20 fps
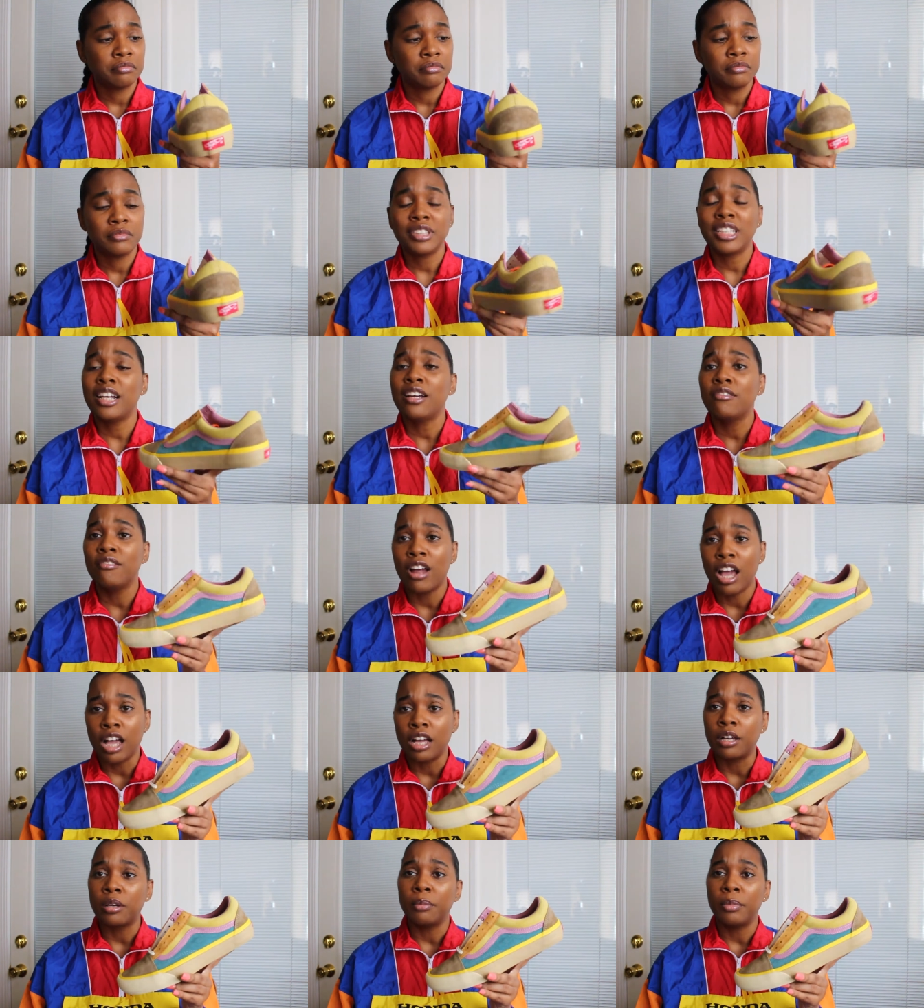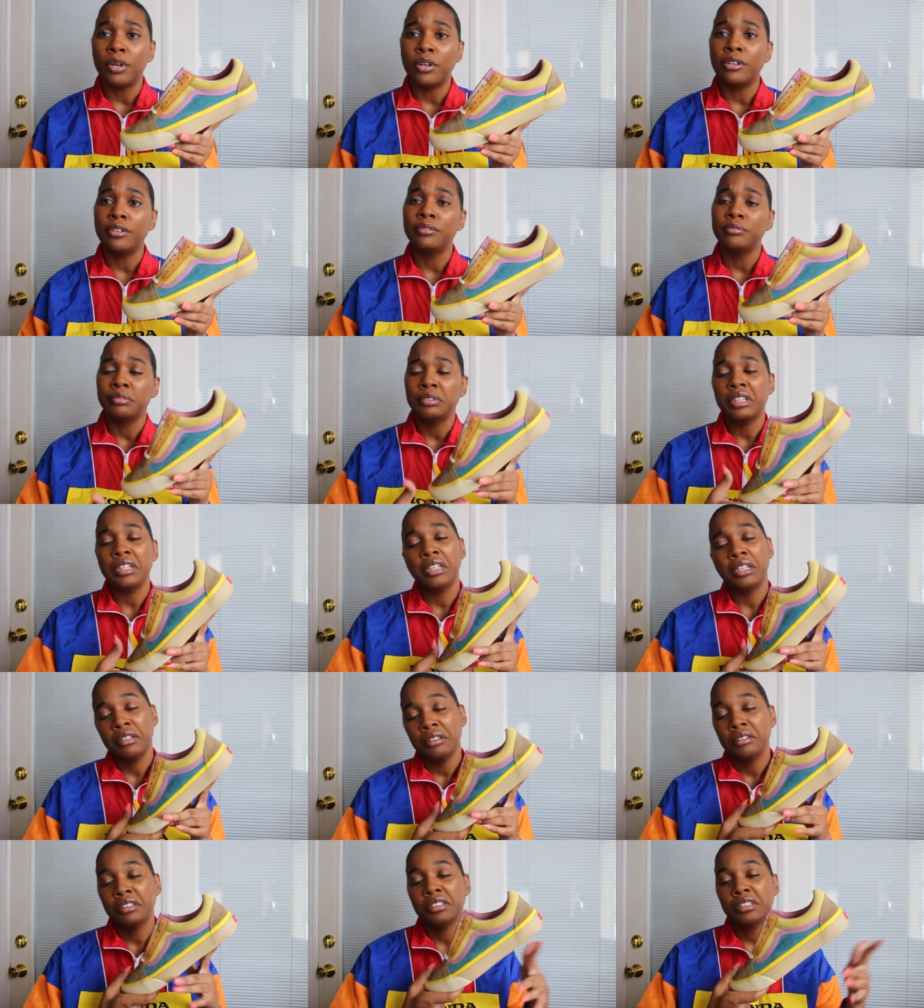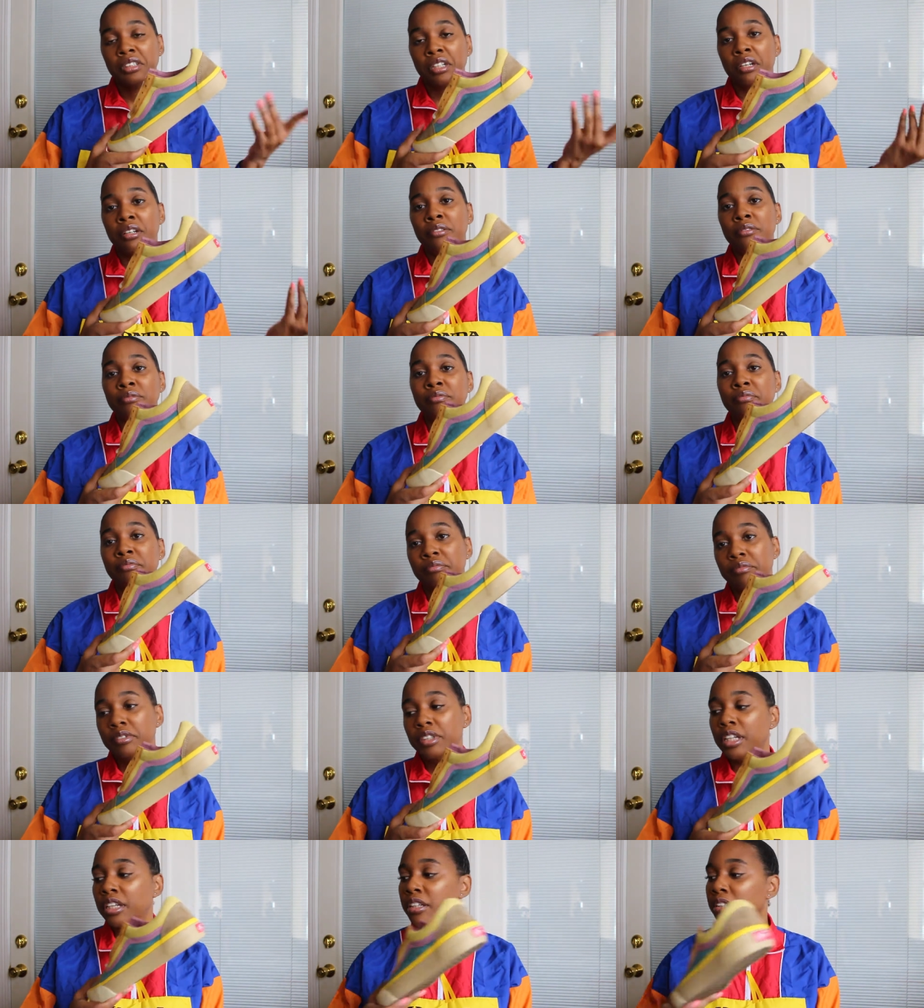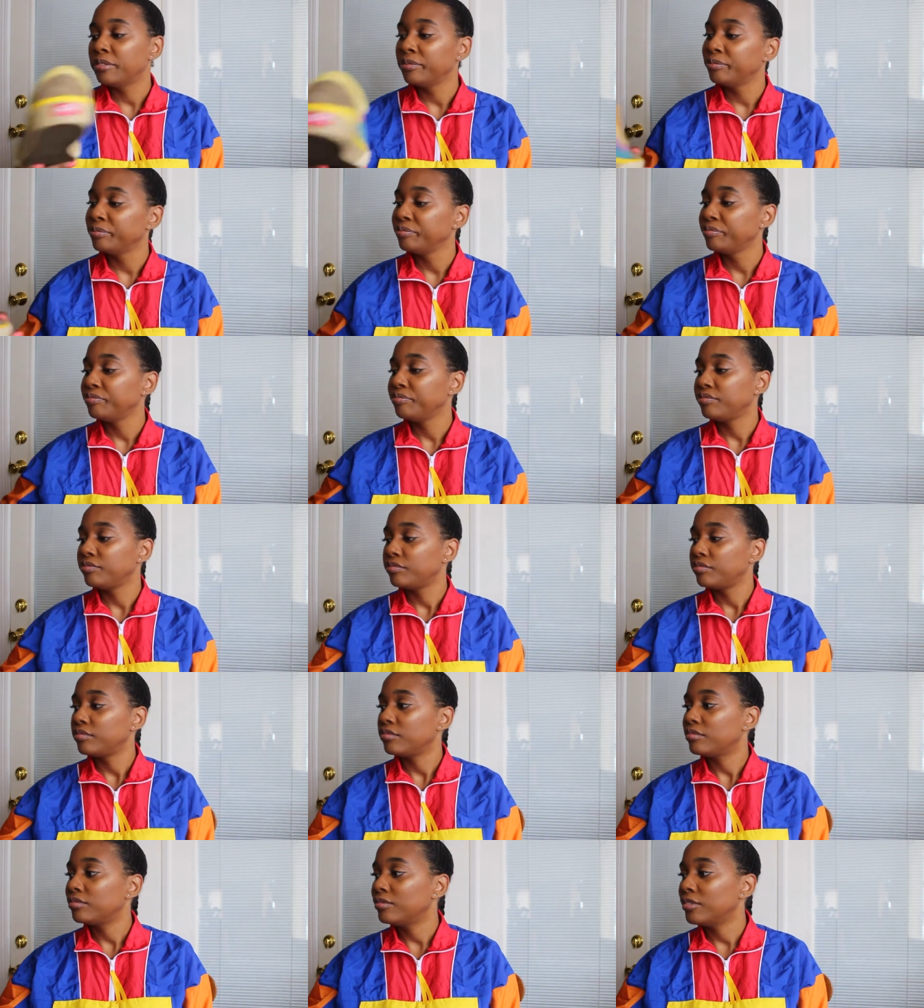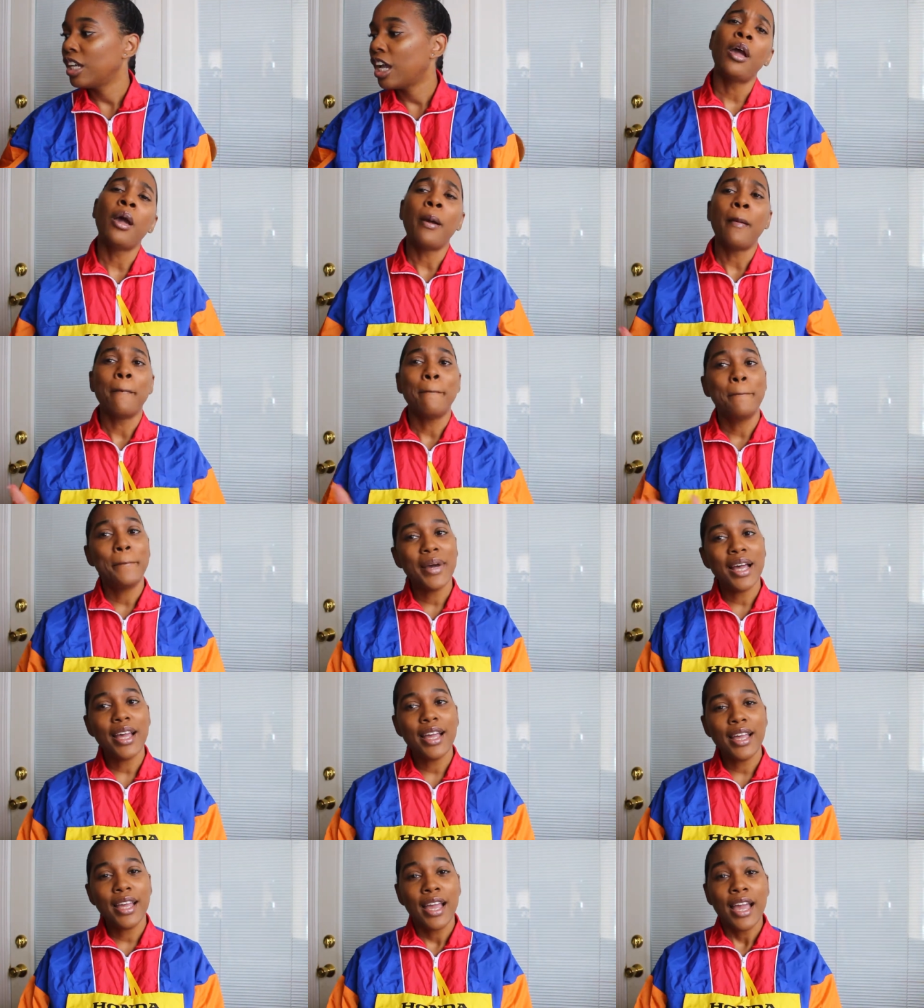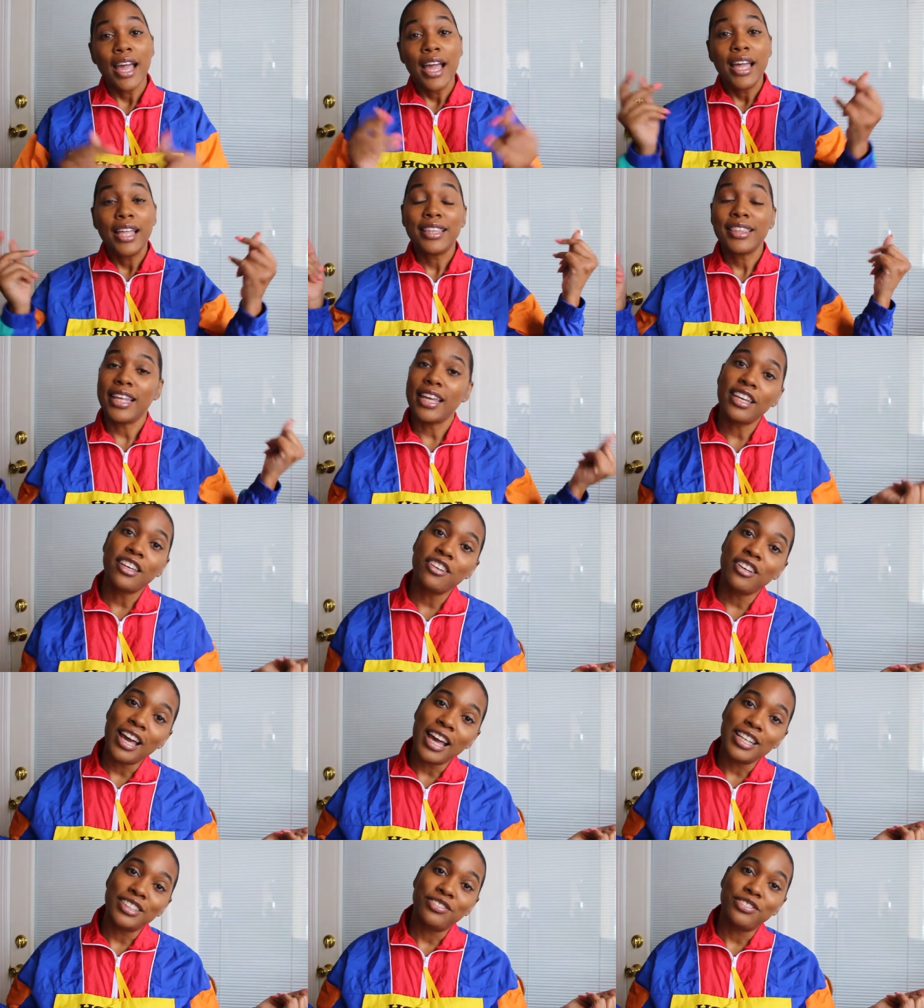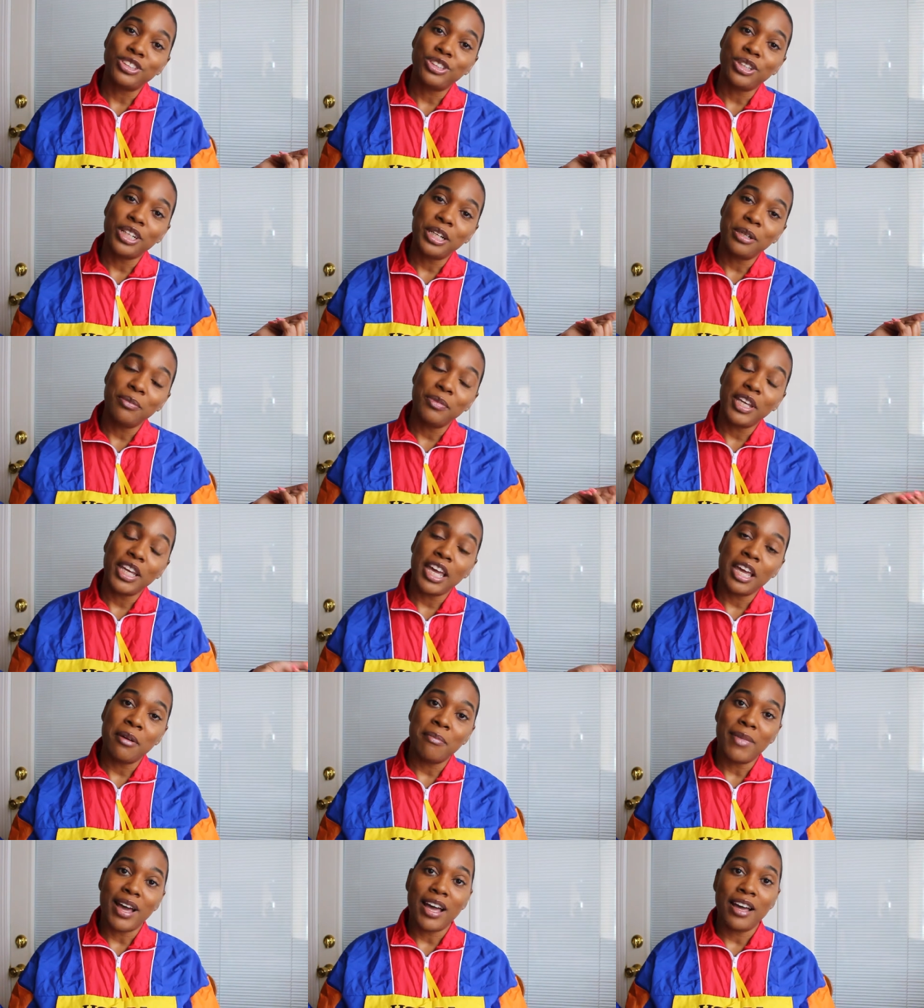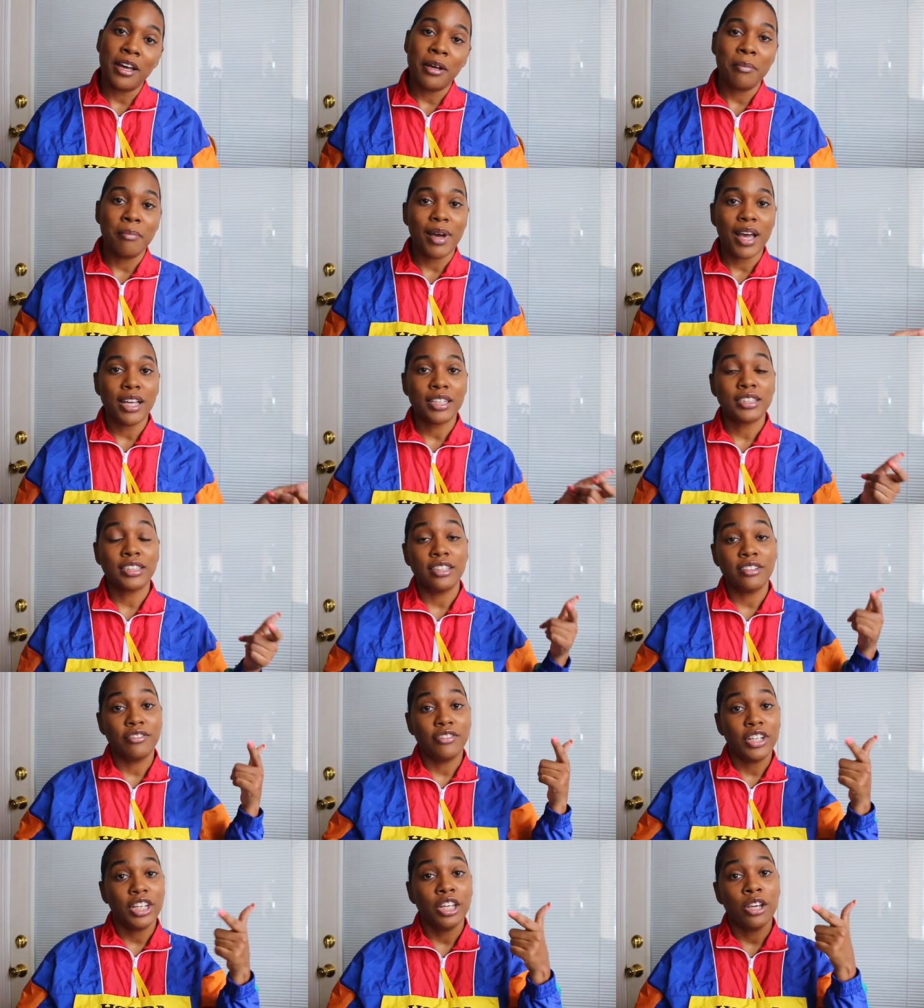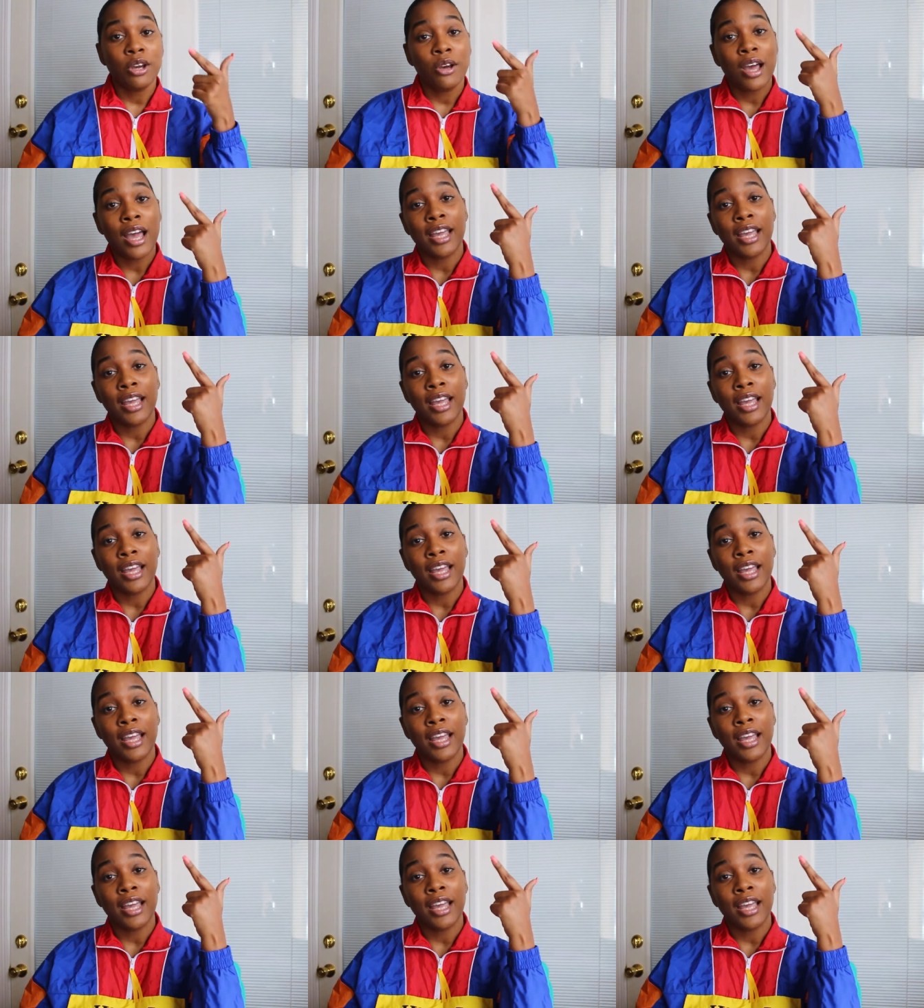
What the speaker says: they're rockable. So yeah, but thank you guys for joining me in my unboxing video.